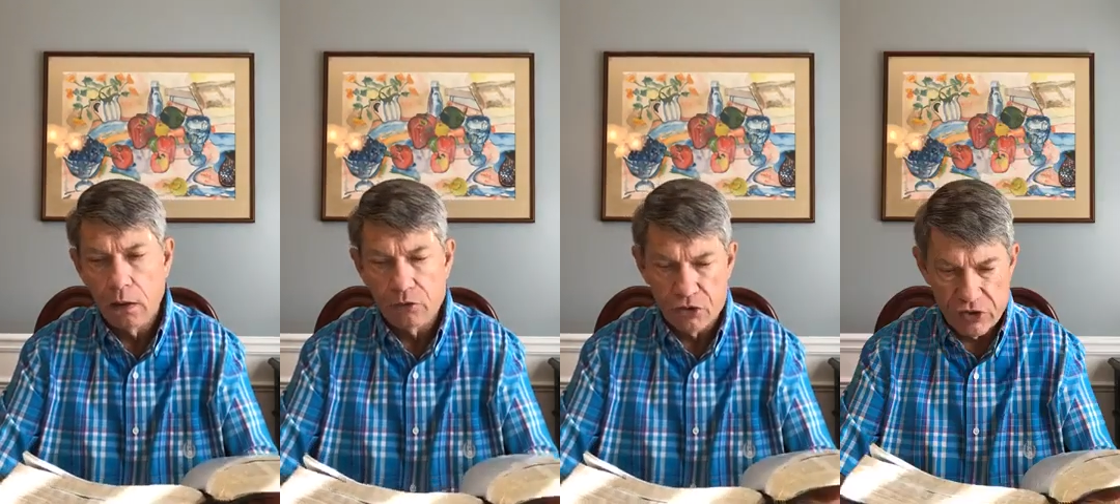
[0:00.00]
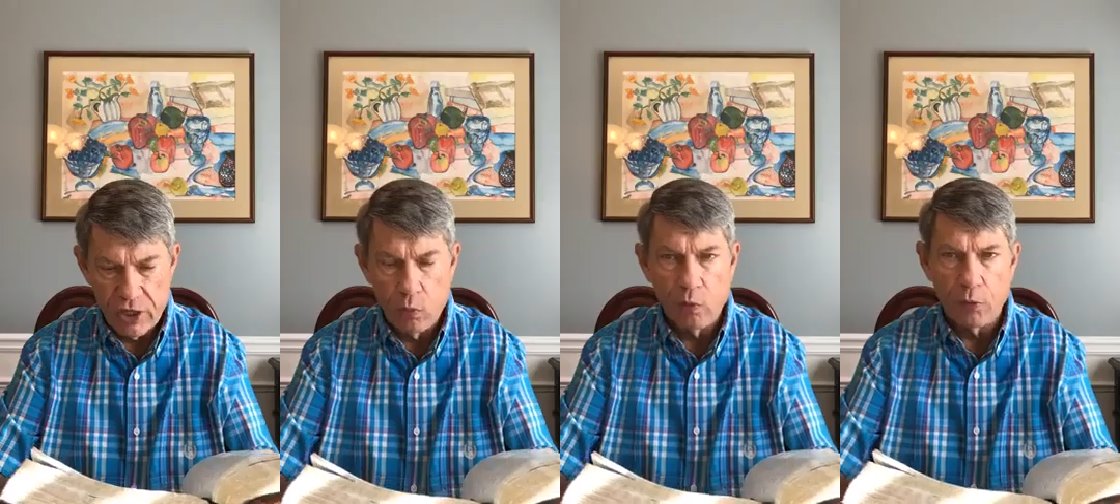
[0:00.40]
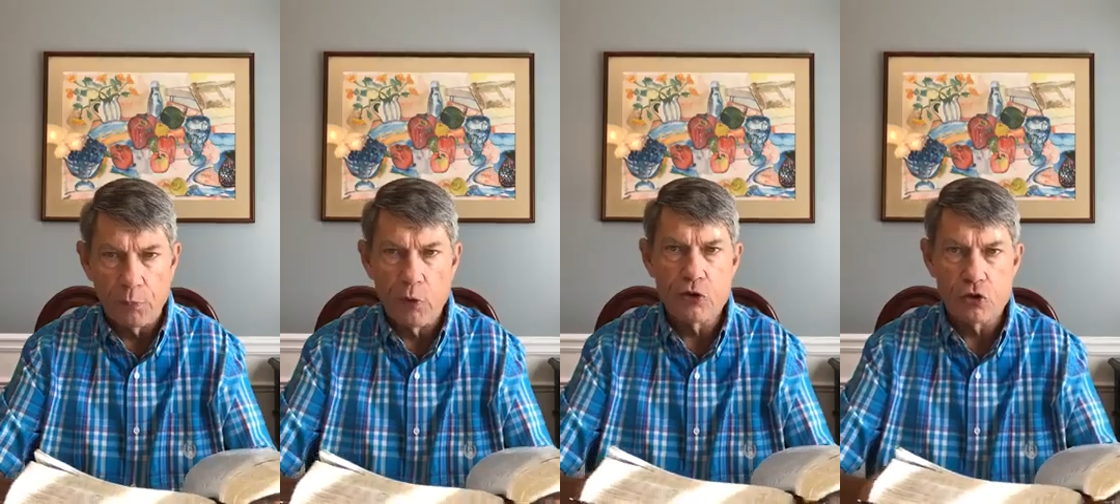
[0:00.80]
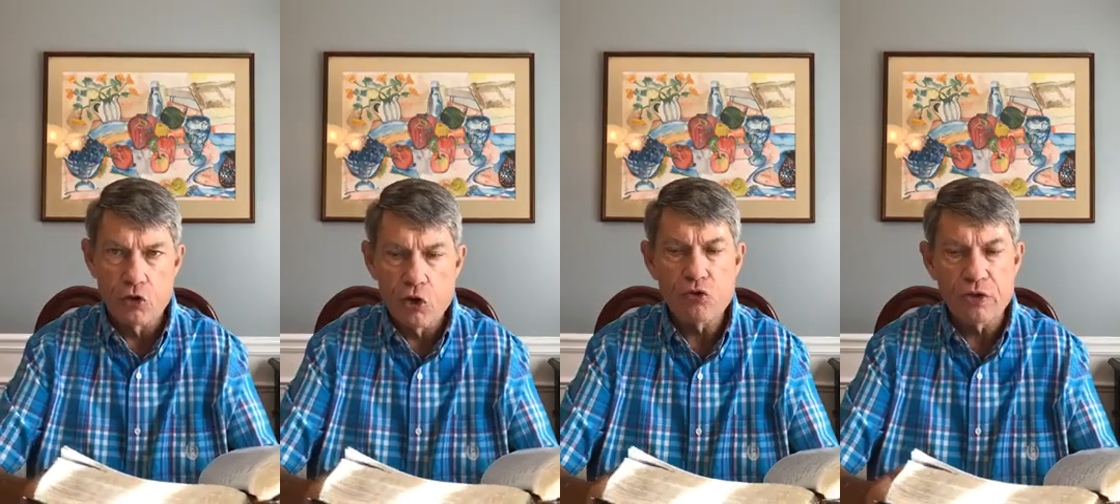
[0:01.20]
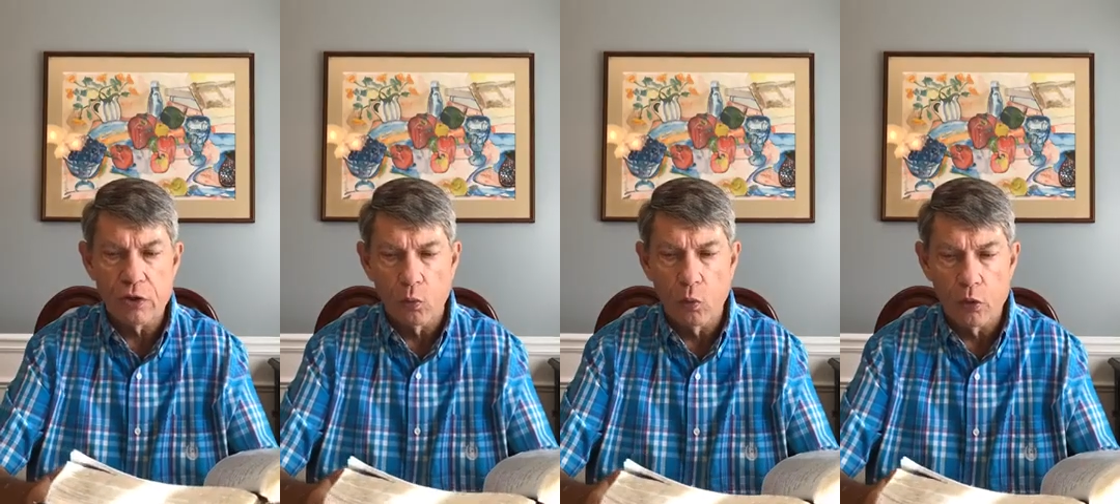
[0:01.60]
The same with the preacher using
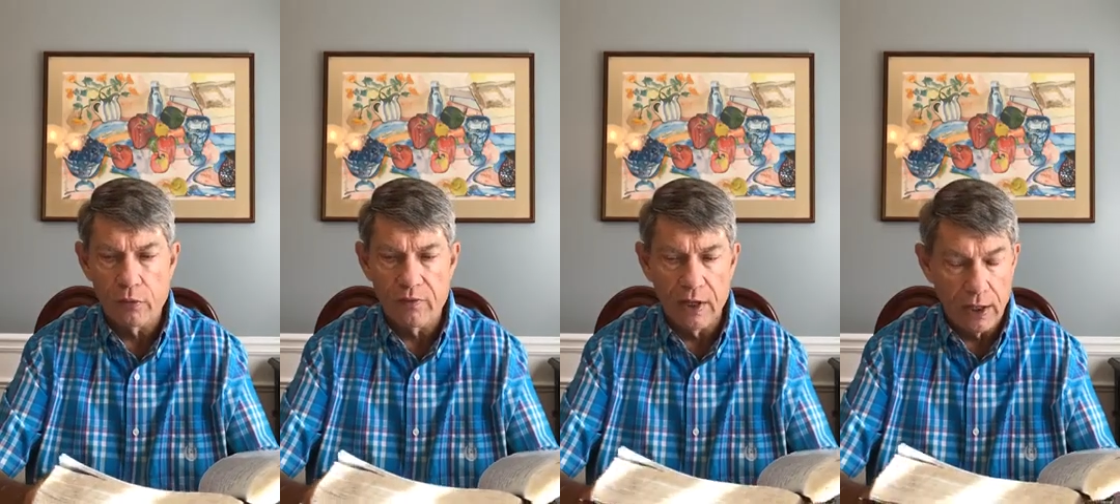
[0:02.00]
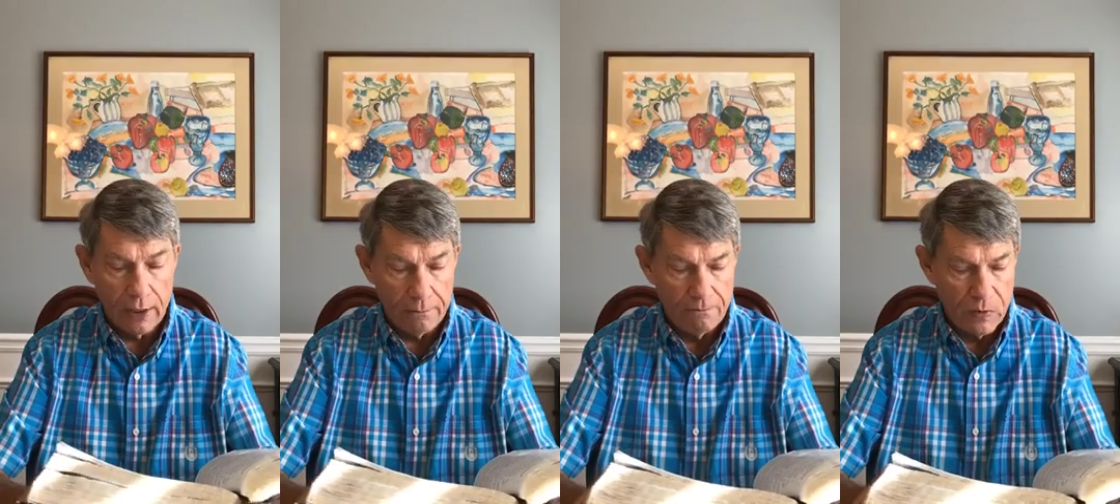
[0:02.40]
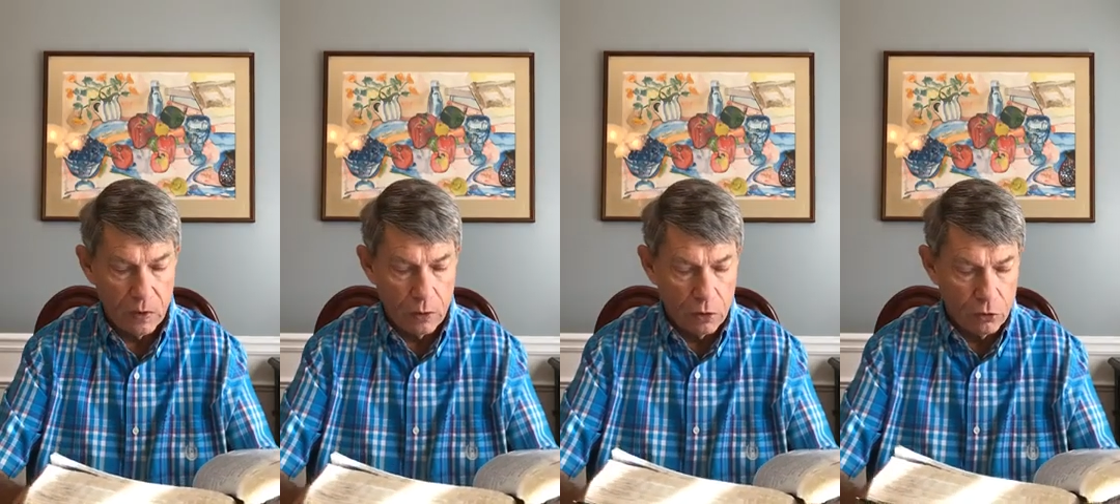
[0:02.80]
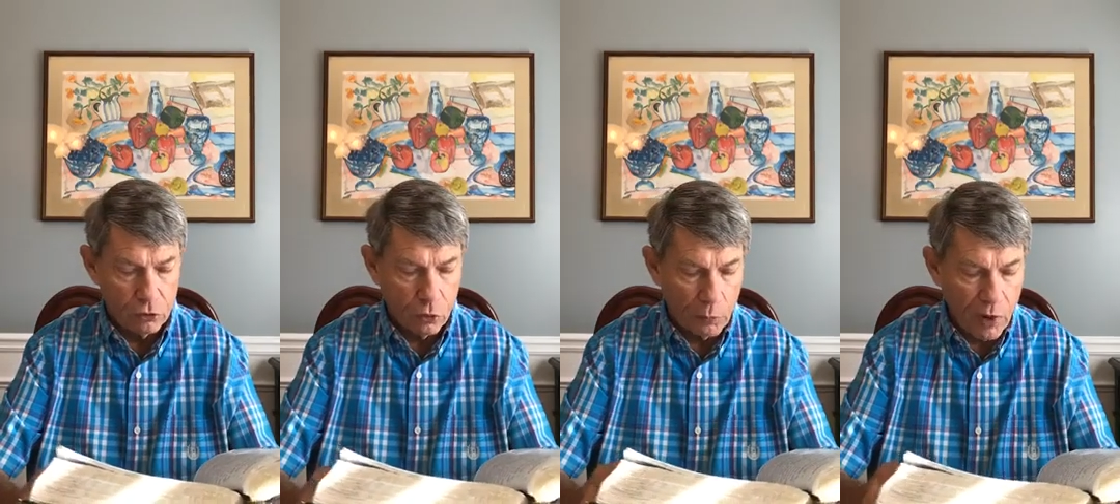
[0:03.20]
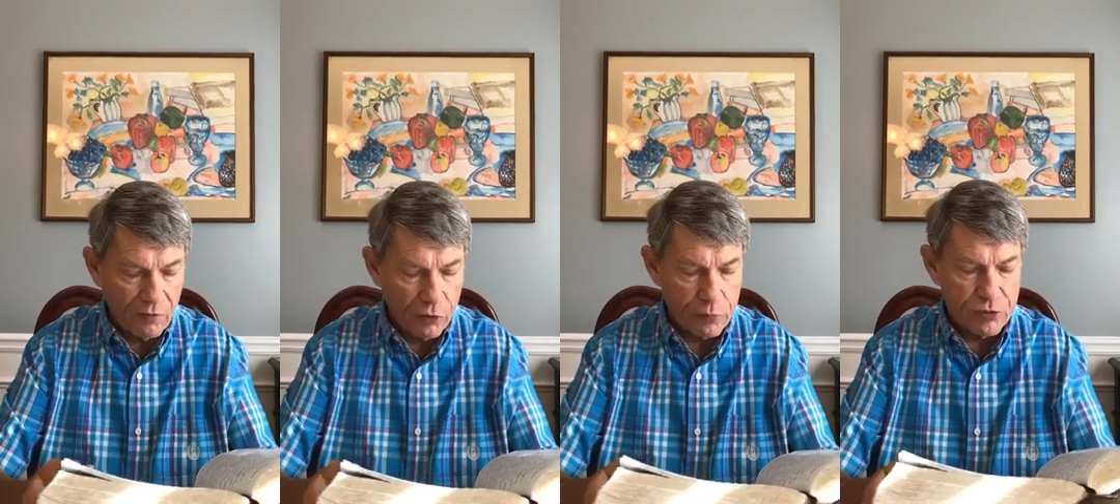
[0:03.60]
the Word of God. So
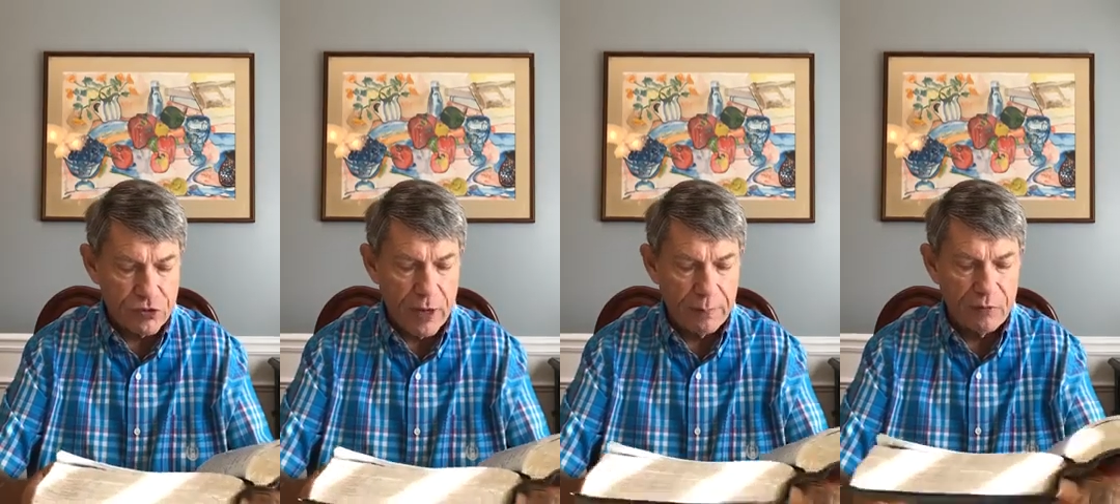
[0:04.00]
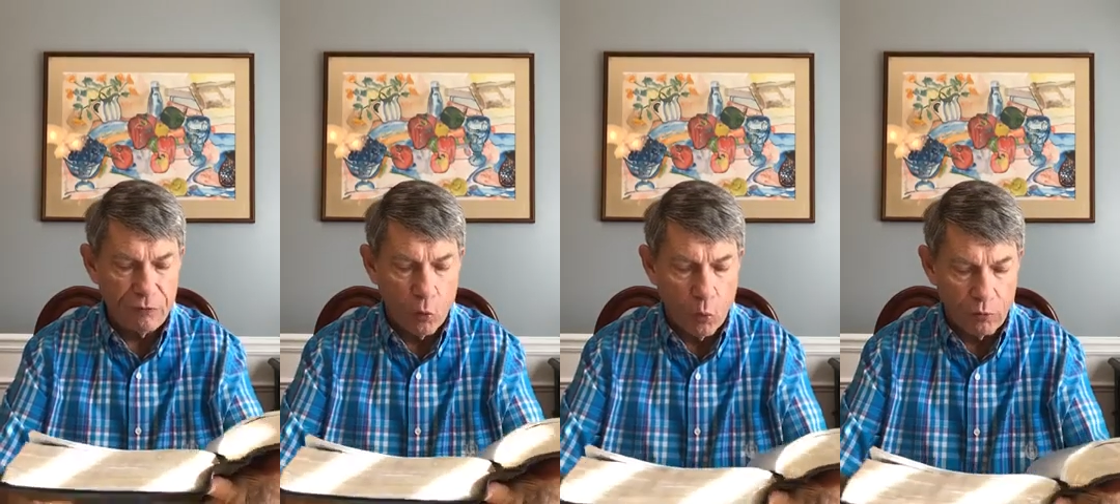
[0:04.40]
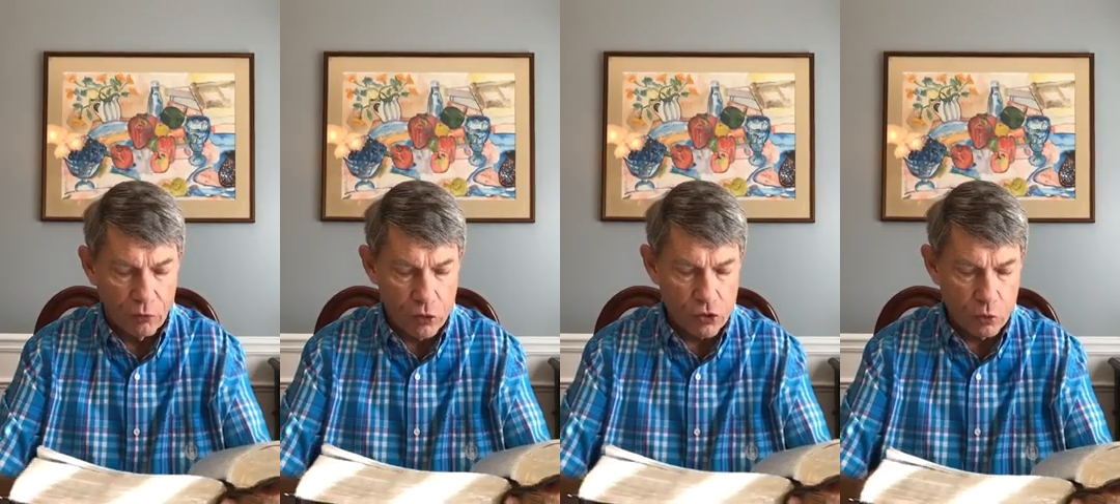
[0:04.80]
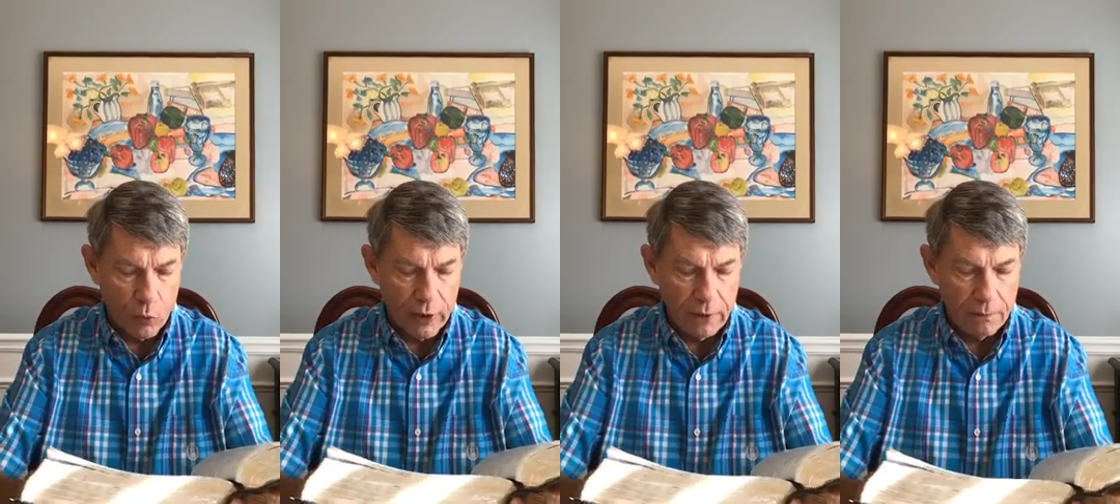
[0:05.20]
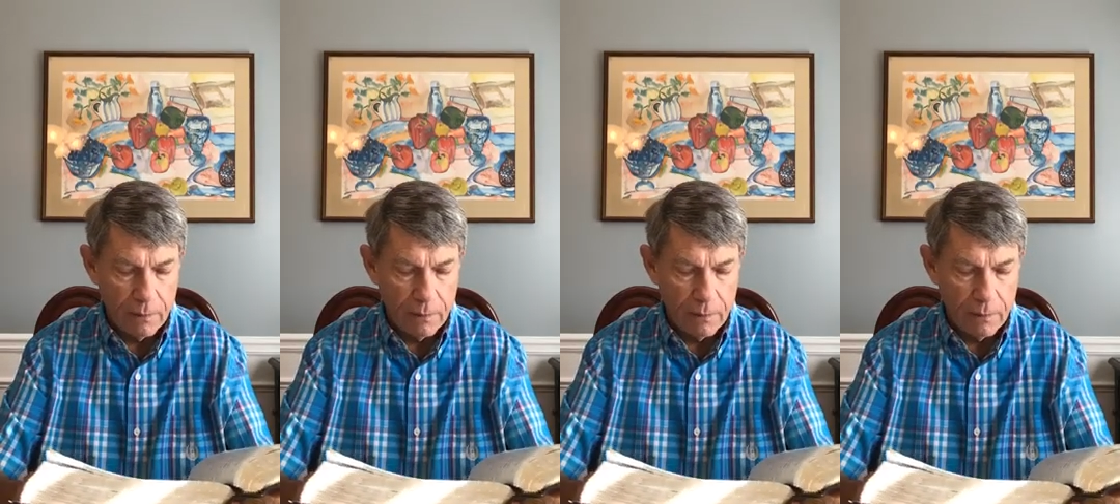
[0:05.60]
Proverbs chapter 4, verse 20.